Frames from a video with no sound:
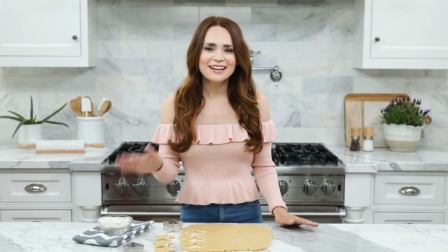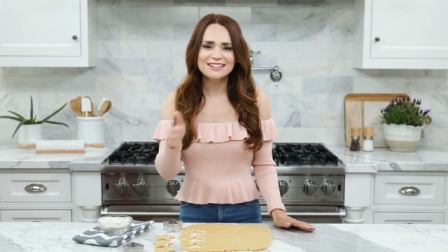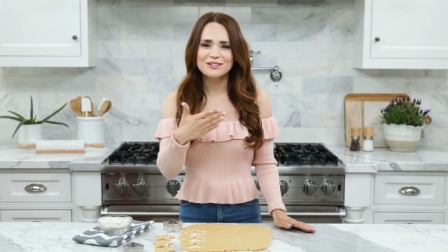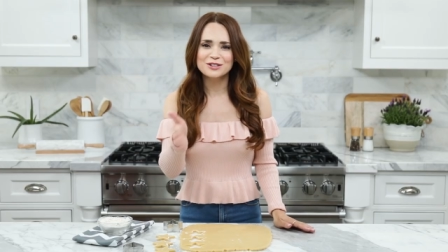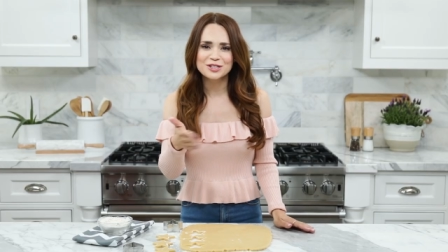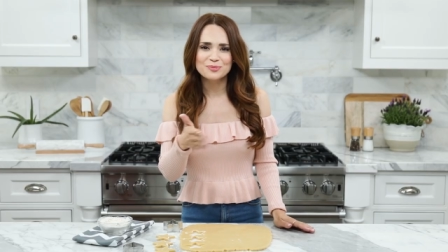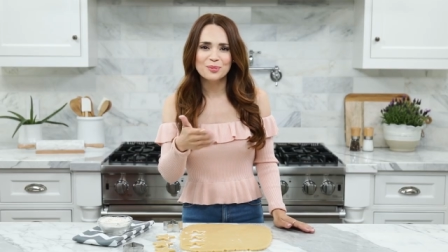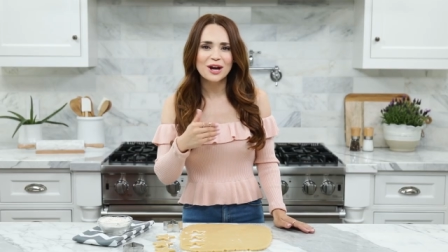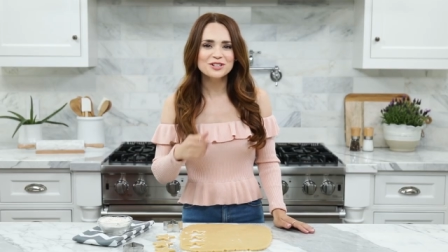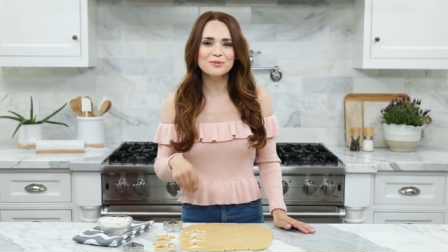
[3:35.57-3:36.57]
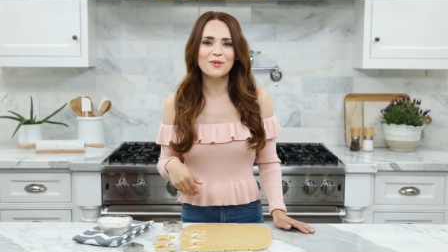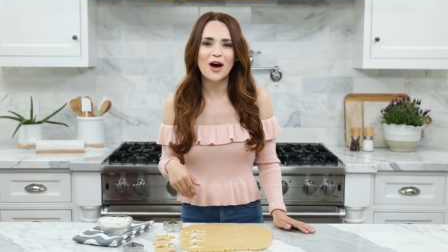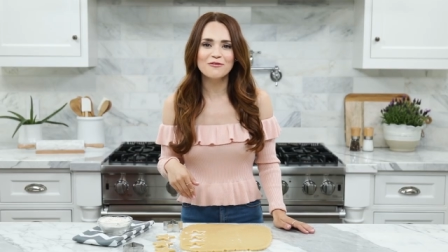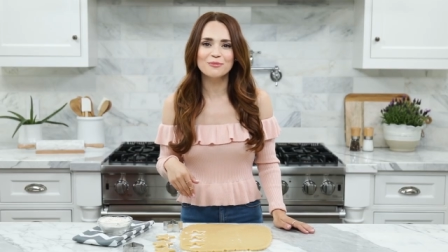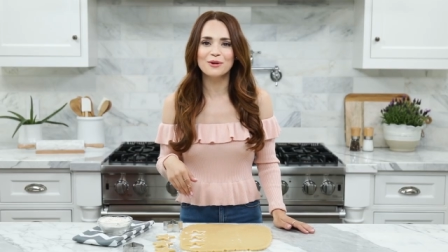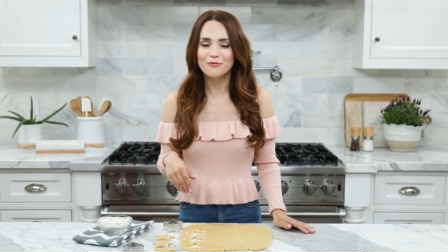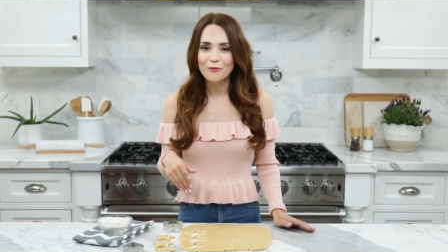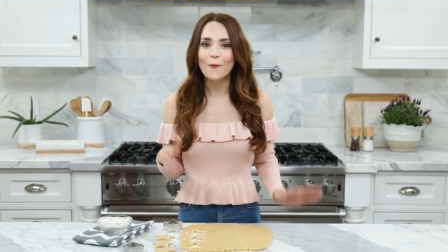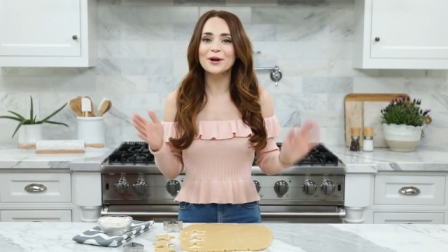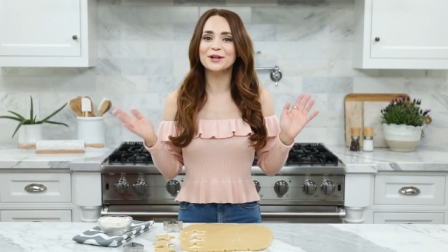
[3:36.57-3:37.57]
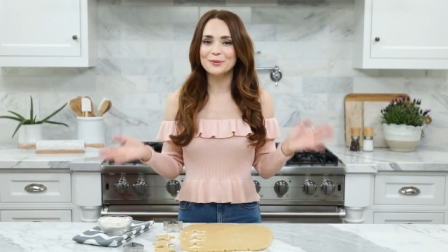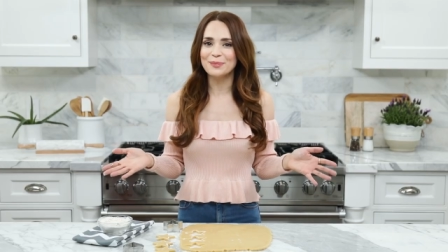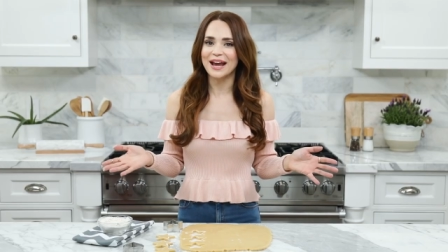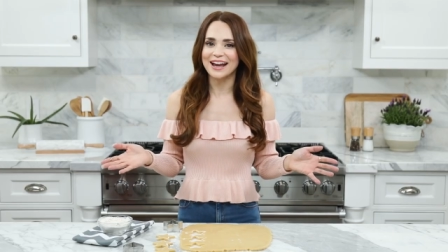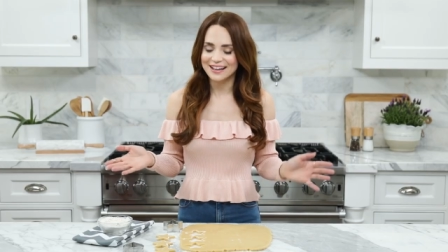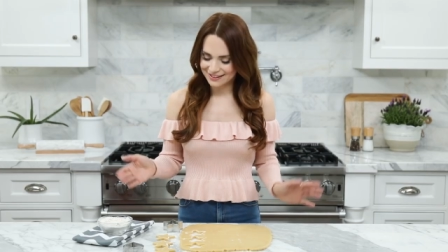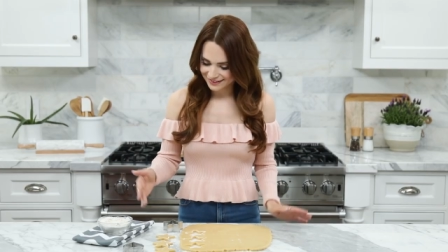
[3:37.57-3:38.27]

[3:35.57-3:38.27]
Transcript: and you can just brush them off before you bake.